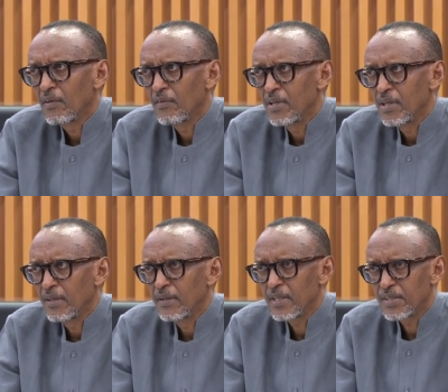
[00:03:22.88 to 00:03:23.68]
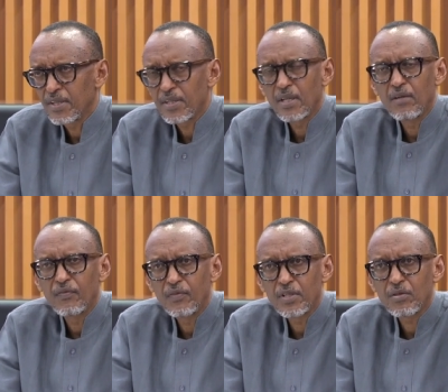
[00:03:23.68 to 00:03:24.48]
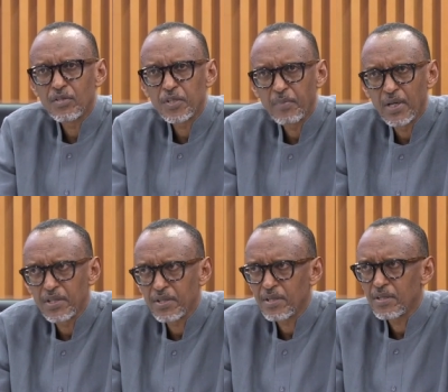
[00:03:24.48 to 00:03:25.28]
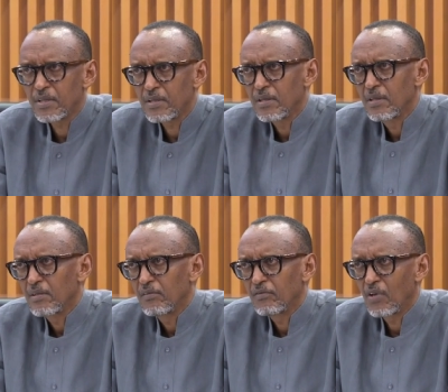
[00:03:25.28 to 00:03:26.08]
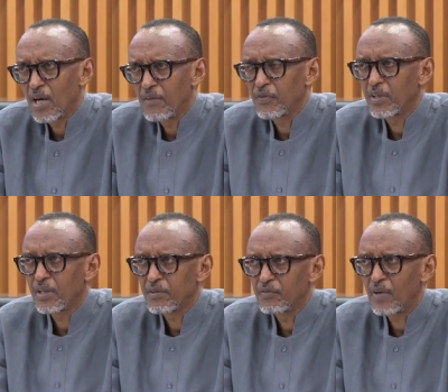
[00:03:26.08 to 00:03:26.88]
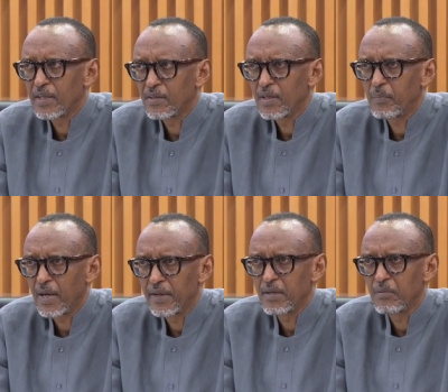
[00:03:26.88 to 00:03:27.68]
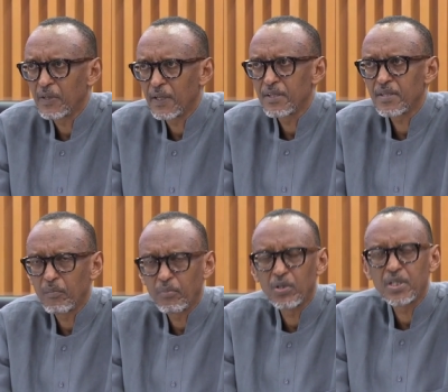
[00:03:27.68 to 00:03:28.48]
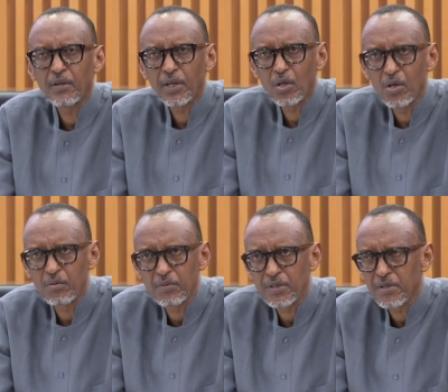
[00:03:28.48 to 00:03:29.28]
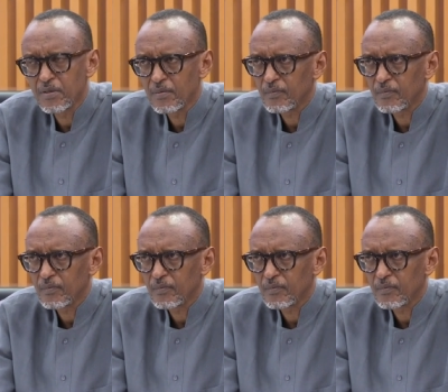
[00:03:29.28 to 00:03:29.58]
the necessary fiscal space for Africa to fight the pandemic and support our economies.